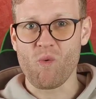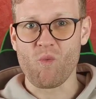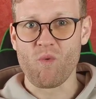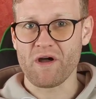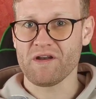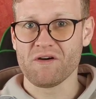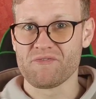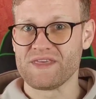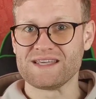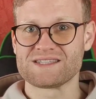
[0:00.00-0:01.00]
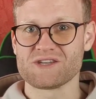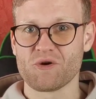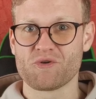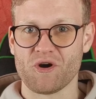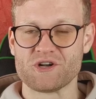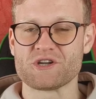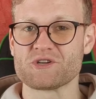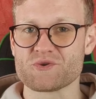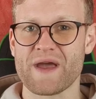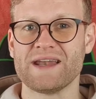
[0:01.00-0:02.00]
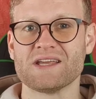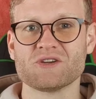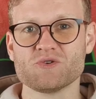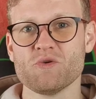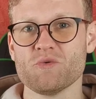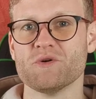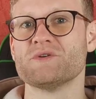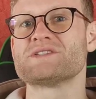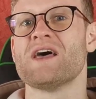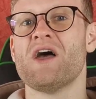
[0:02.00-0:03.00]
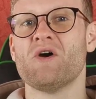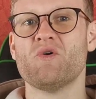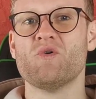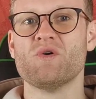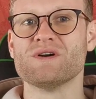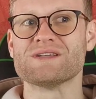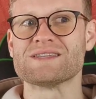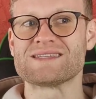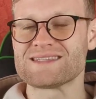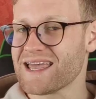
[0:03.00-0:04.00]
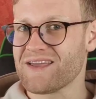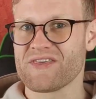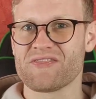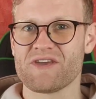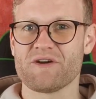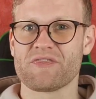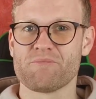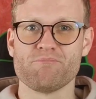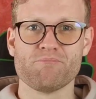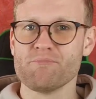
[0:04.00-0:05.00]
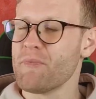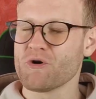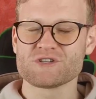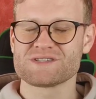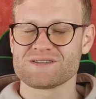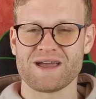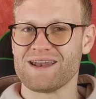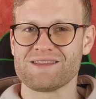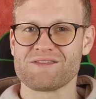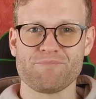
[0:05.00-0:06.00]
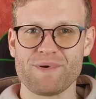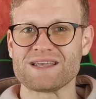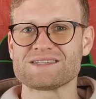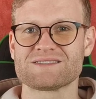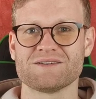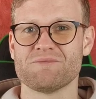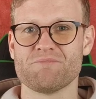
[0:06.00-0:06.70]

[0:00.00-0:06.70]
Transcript: one of these so-called trading gurus who say that they are the most and the best